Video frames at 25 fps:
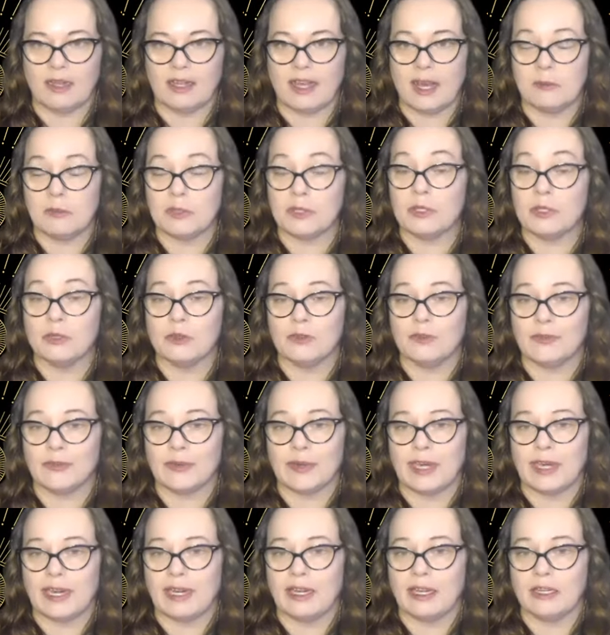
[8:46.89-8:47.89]

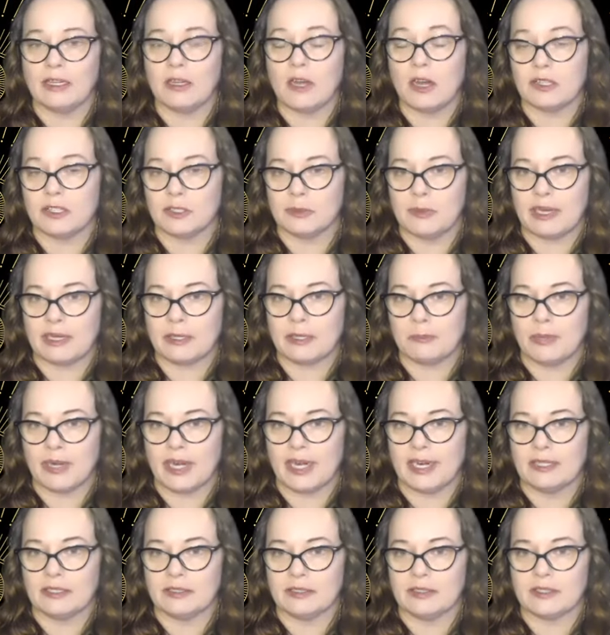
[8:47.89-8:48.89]
chemical-free cosmetic
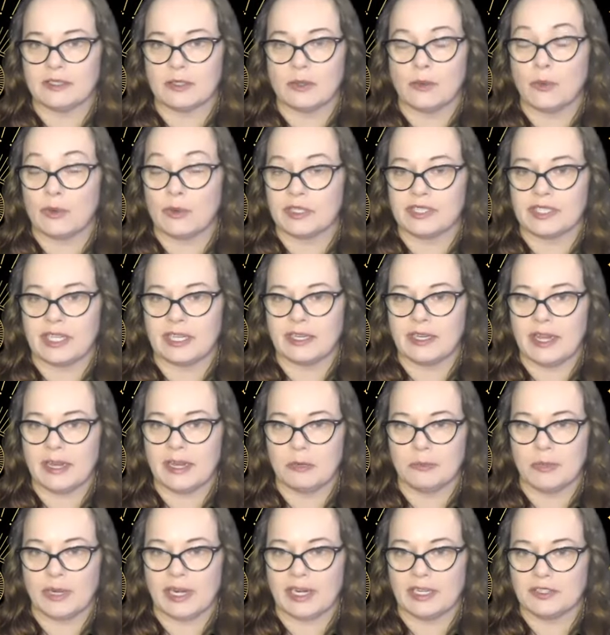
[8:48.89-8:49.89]
brands or
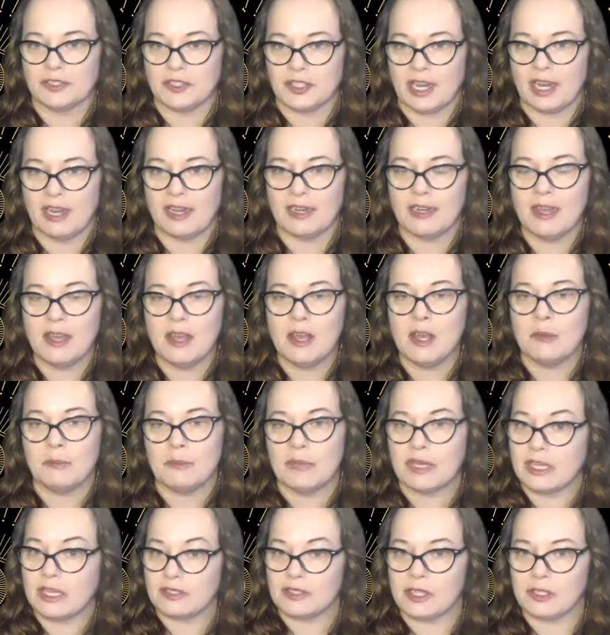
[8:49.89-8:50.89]
skincare brands yet,
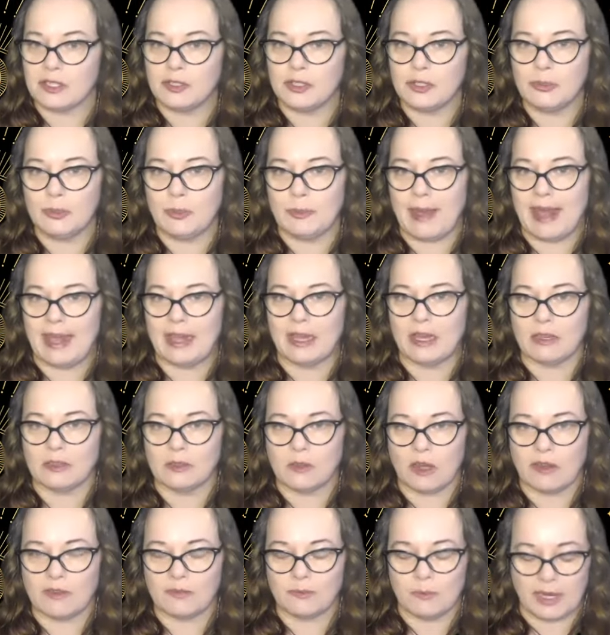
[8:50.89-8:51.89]
because I do make a
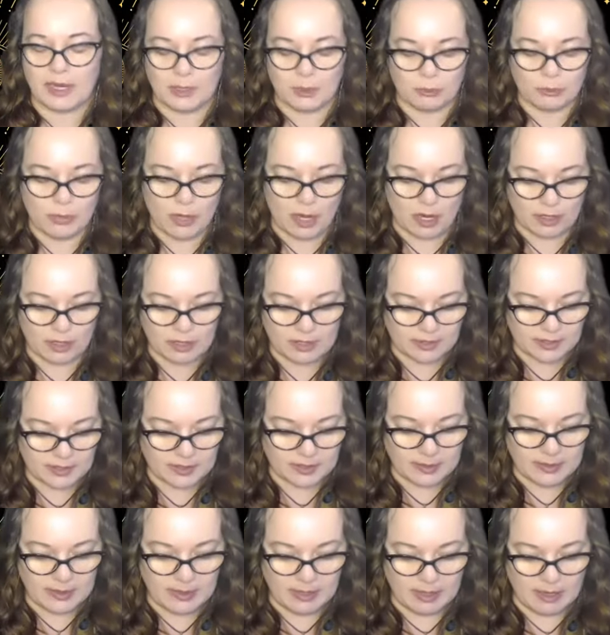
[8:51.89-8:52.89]
lot of my own
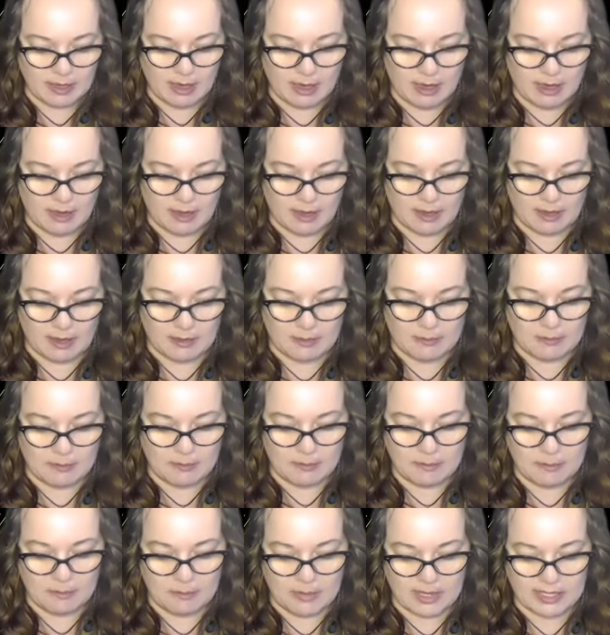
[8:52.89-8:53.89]
products.
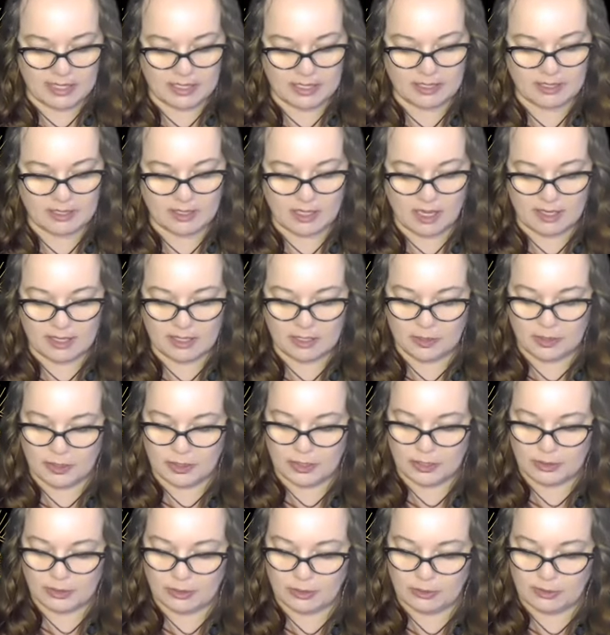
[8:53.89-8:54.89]
But I decided
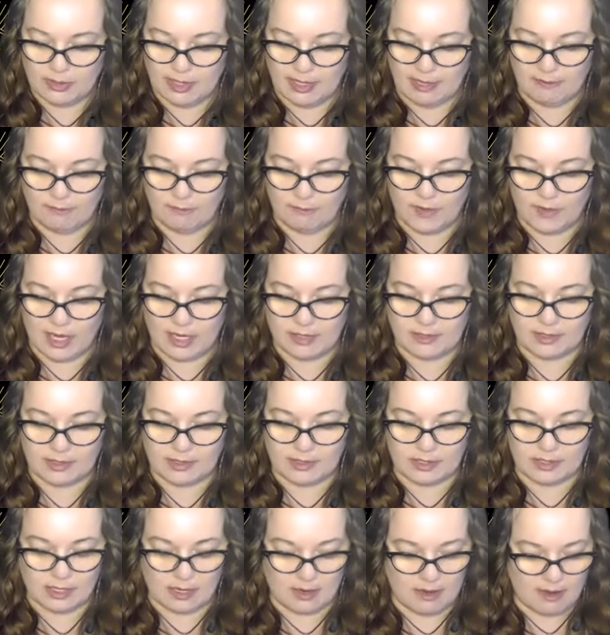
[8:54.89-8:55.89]
to
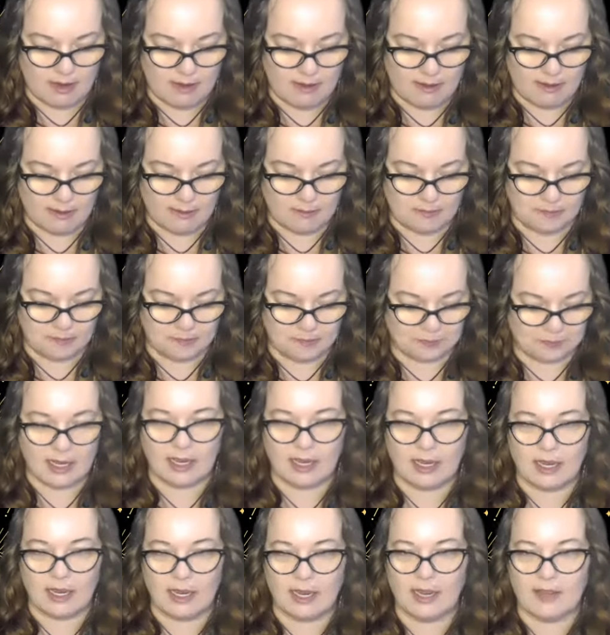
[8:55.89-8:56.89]
invest in
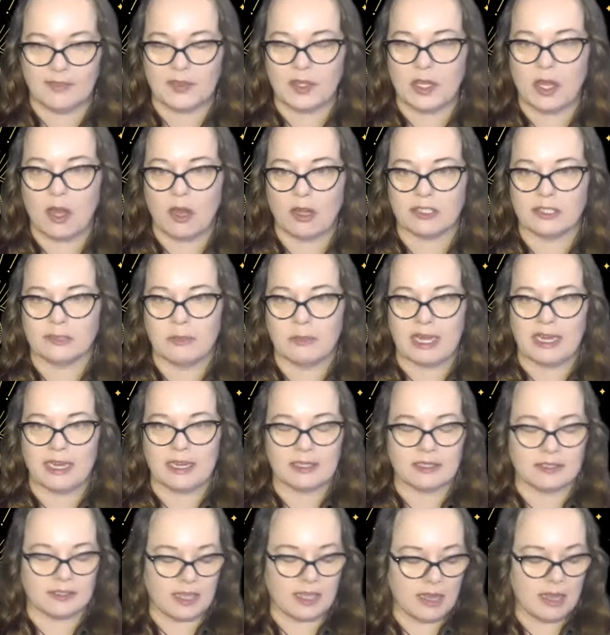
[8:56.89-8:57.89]
the
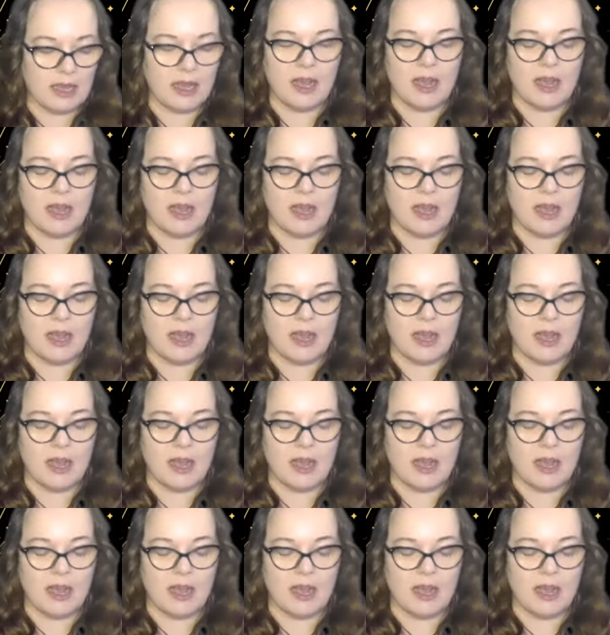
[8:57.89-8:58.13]
cosmetics.